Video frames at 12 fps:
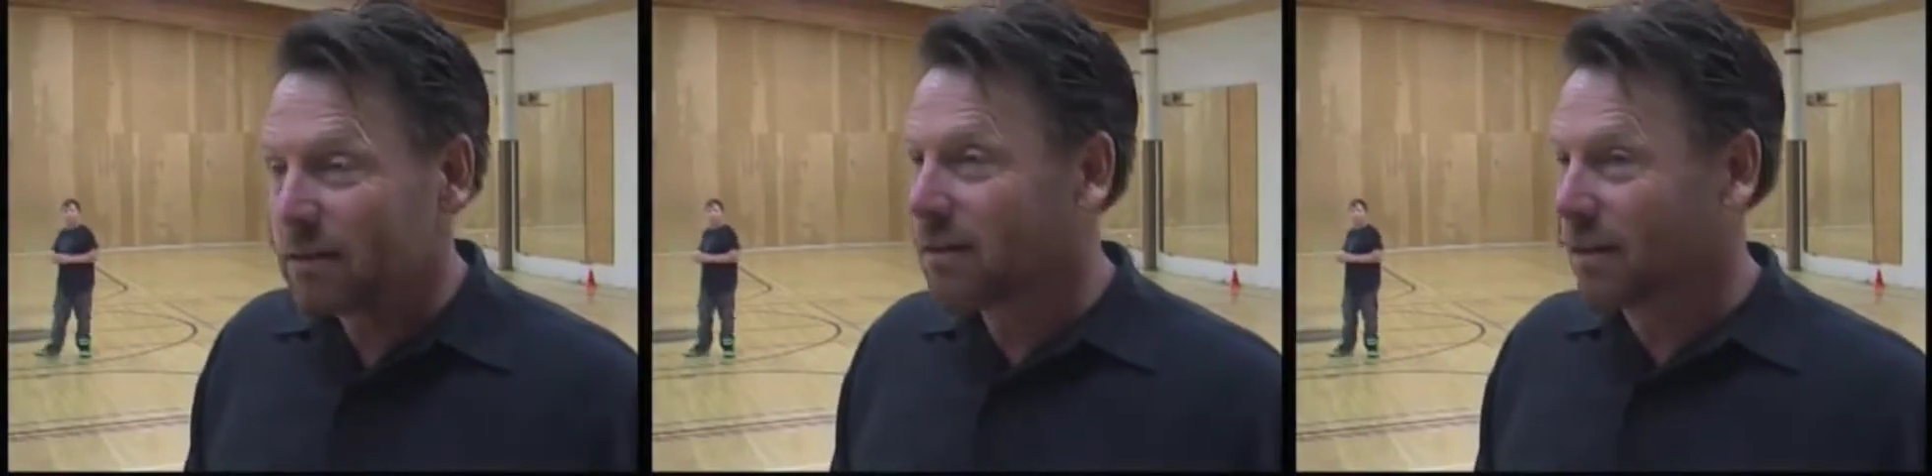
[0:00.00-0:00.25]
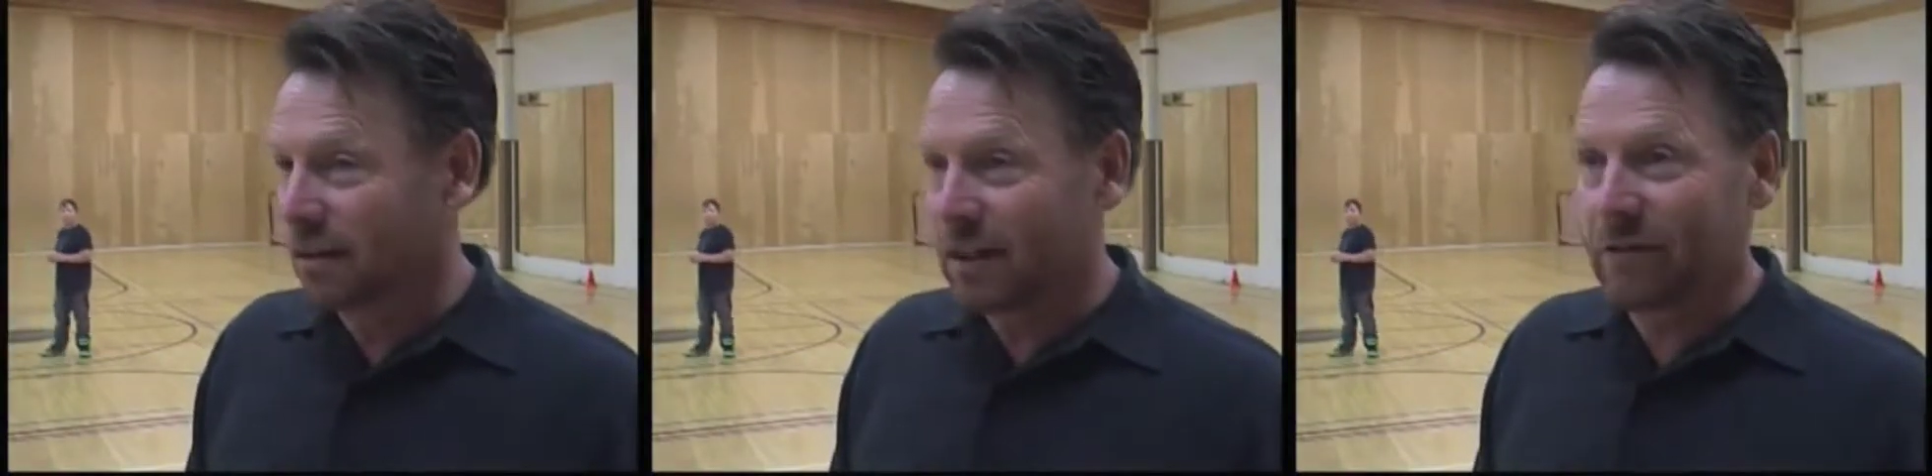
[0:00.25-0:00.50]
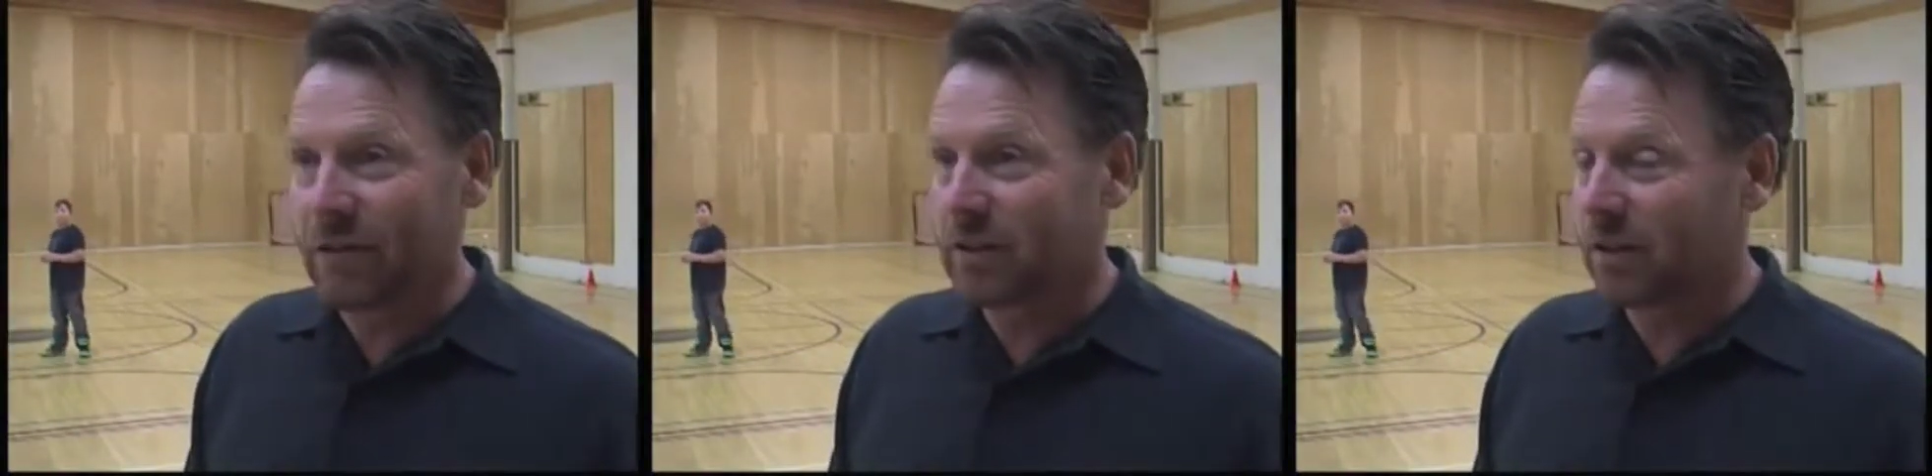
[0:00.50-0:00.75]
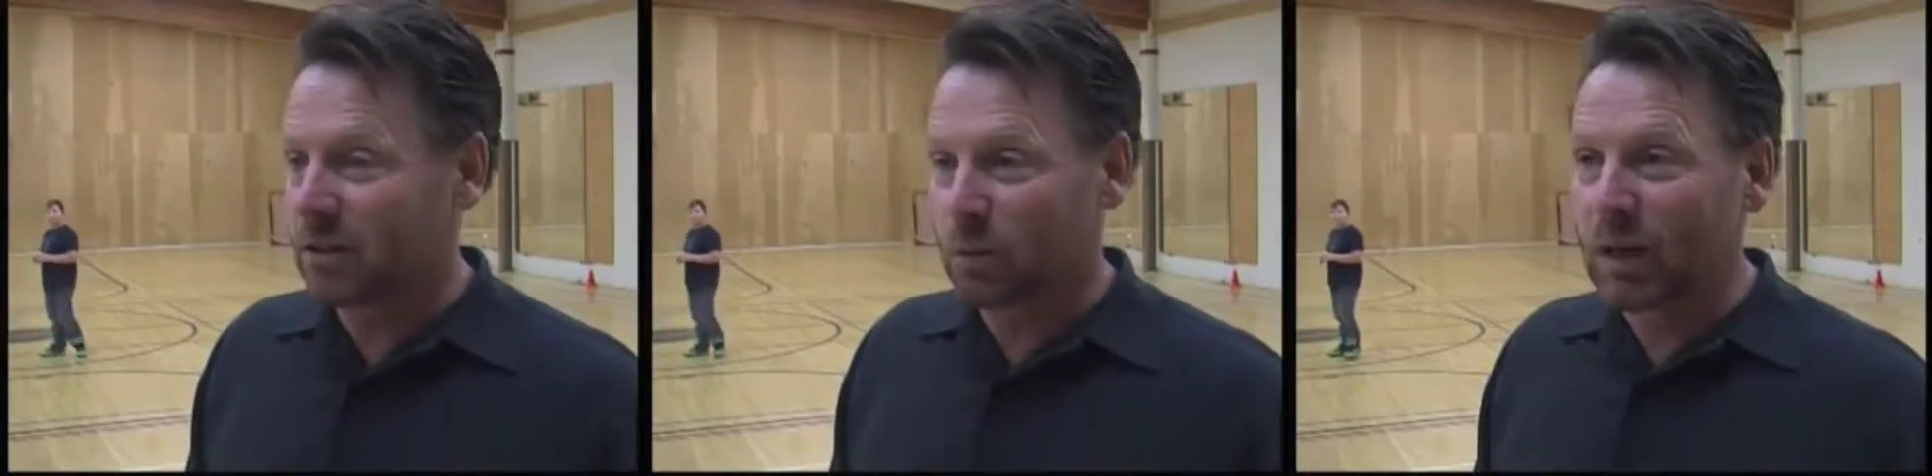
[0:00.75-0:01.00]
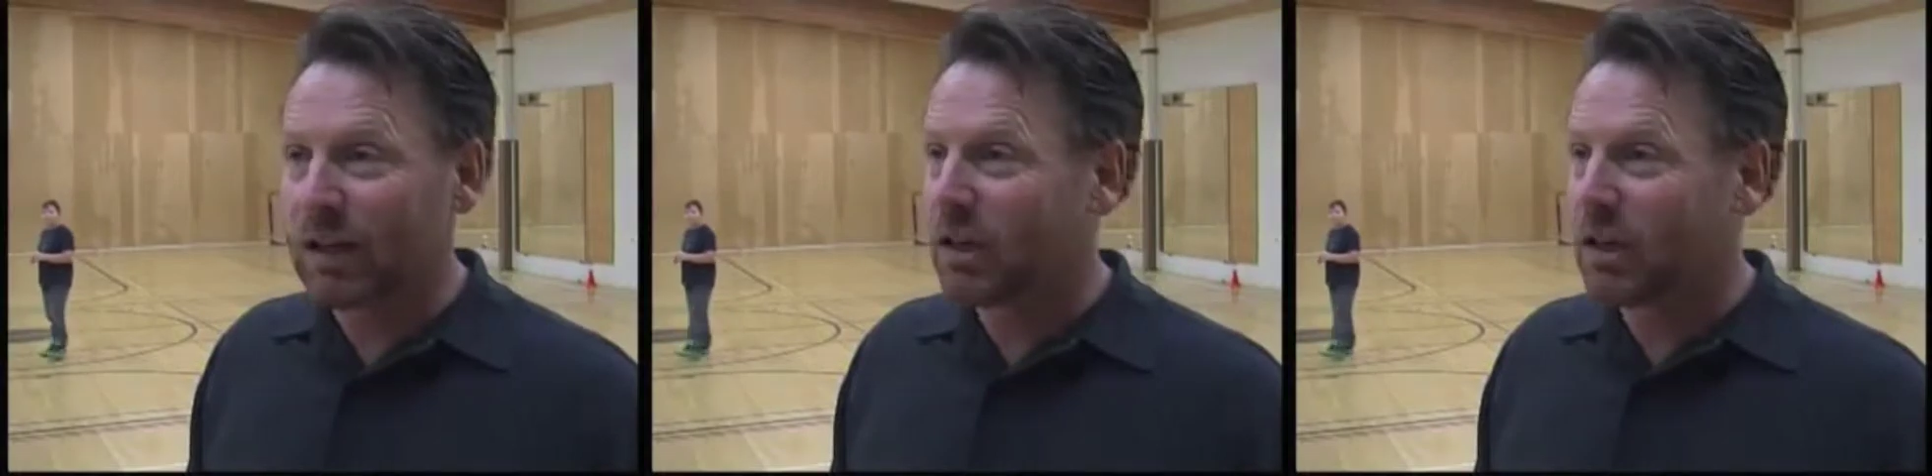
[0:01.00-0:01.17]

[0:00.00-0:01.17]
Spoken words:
delivers this really